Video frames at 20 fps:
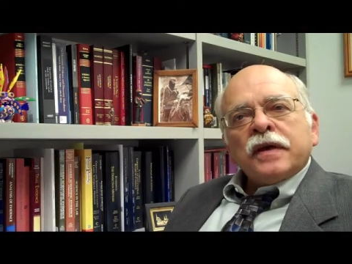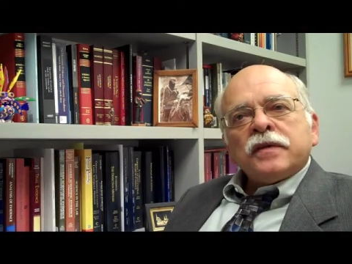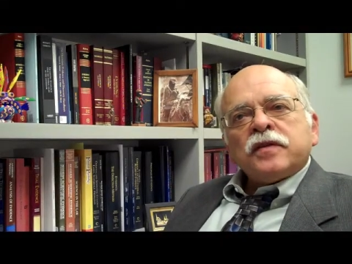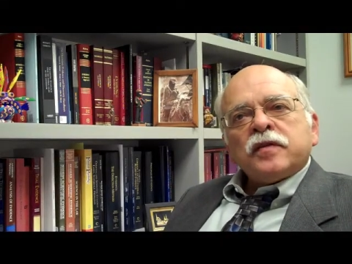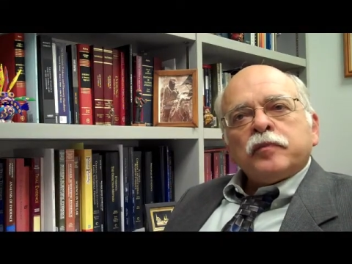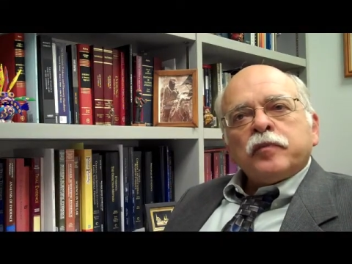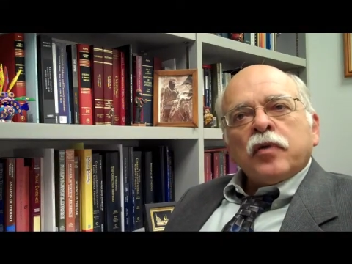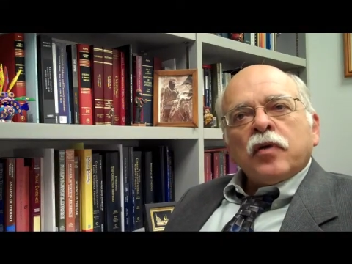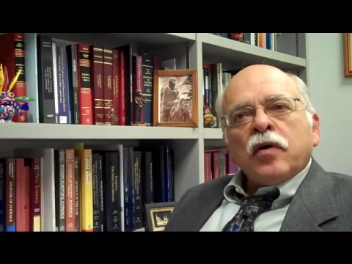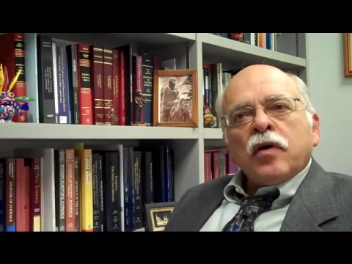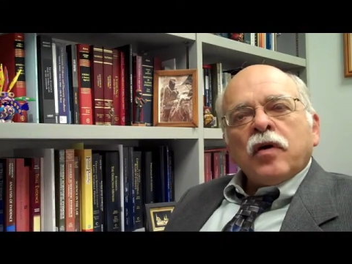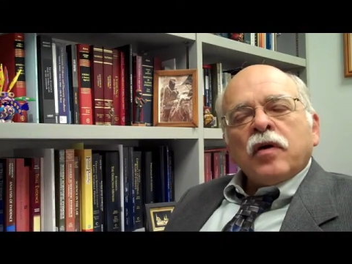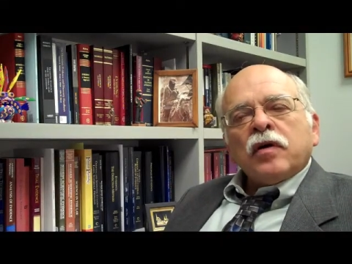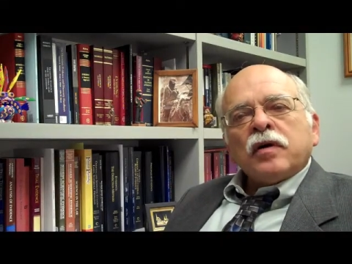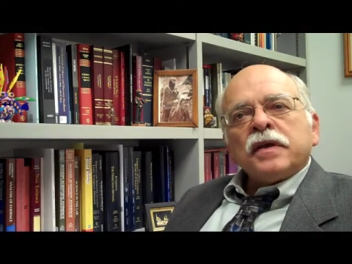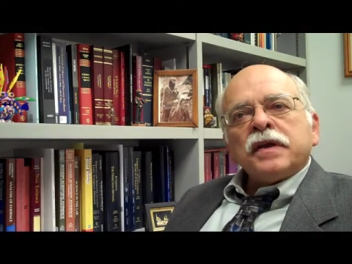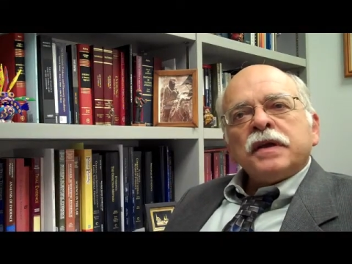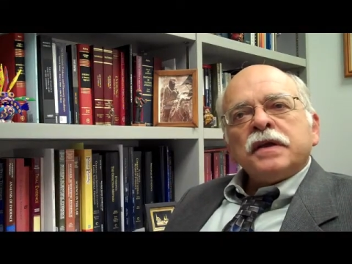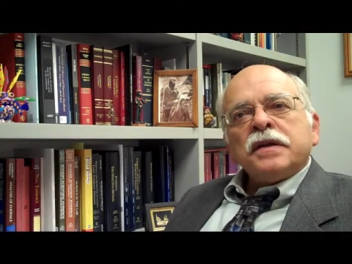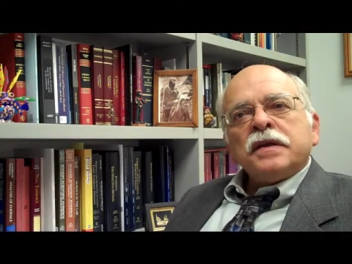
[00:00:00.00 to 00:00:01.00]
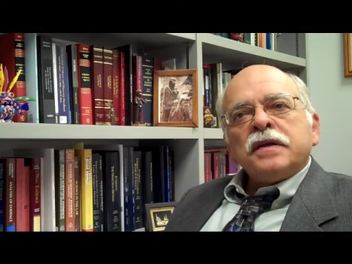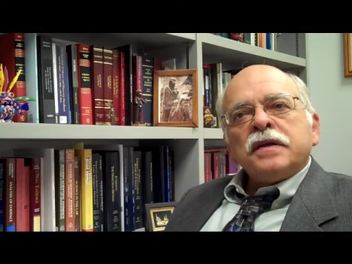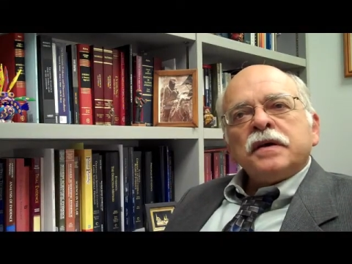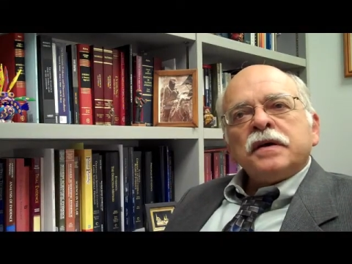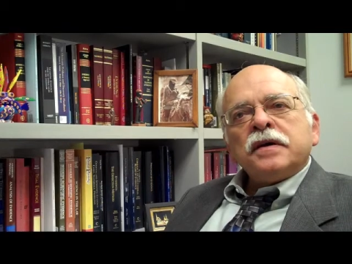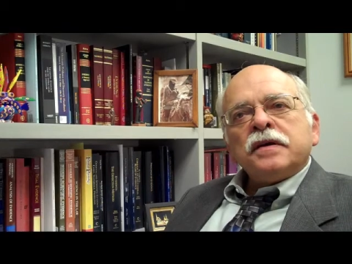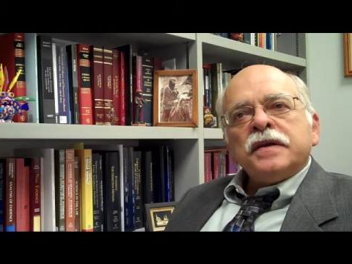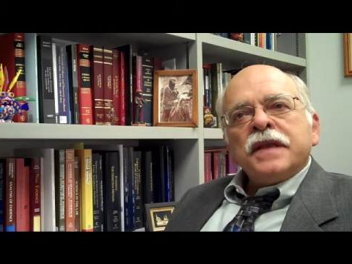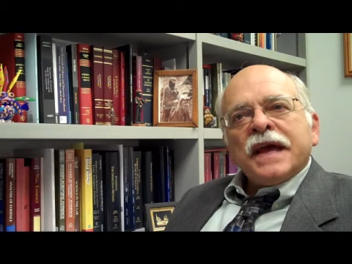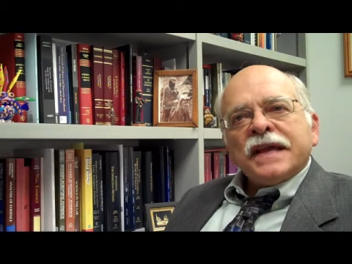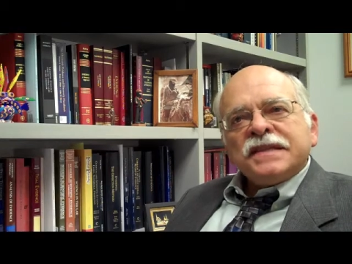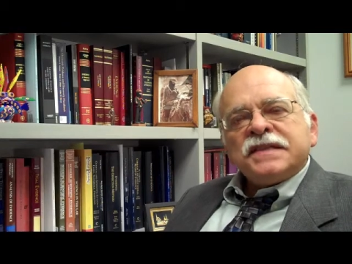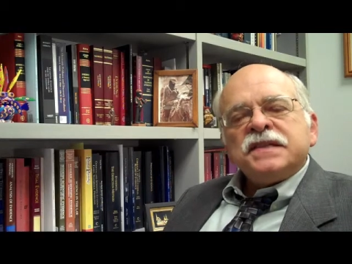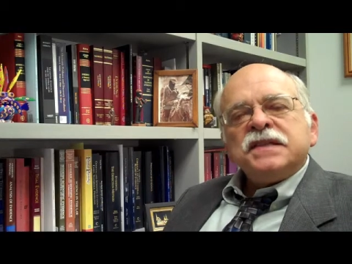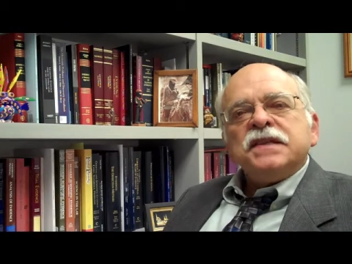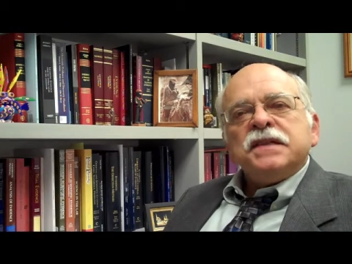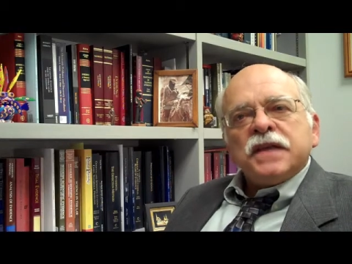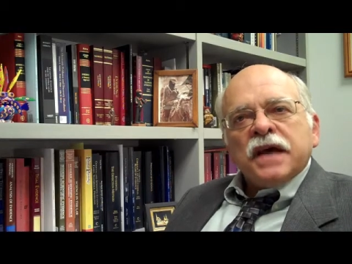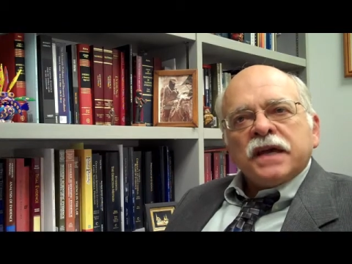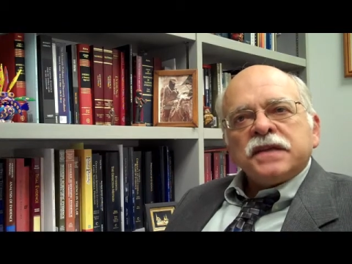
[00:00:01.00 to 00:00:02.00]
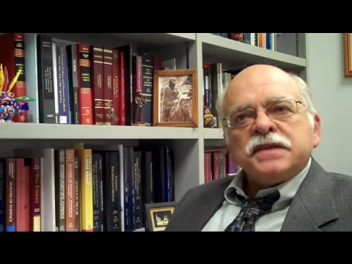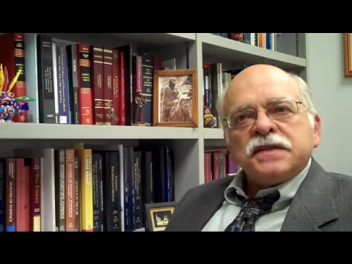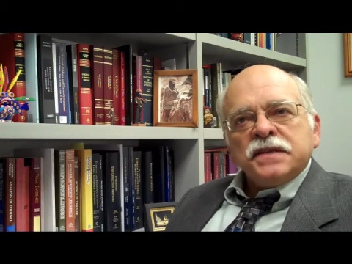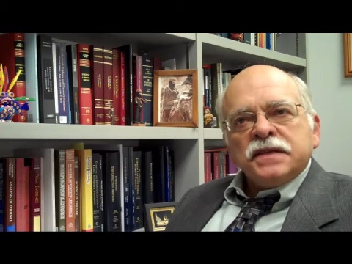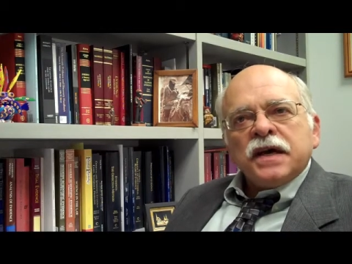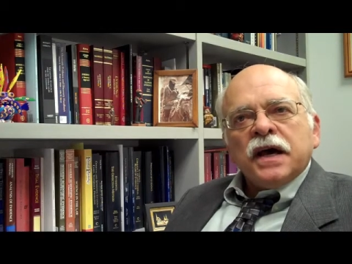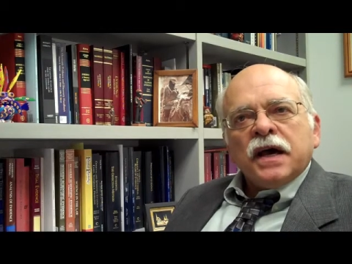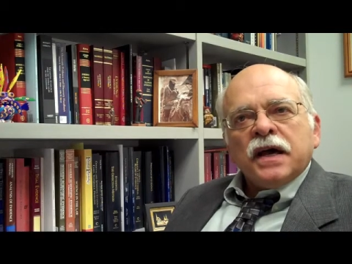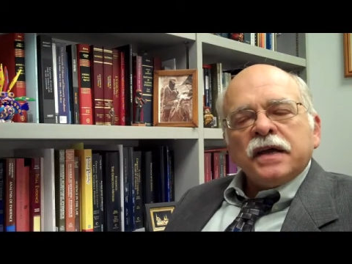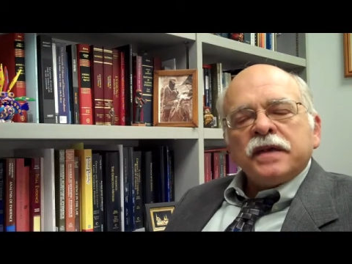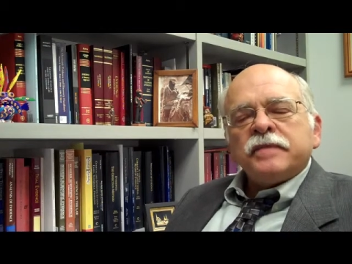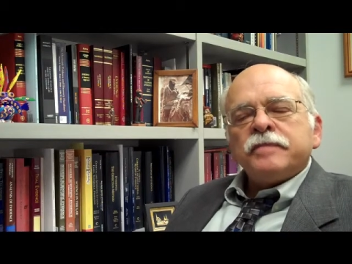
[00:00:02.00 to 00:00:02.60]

at DePaul in uh, 1999.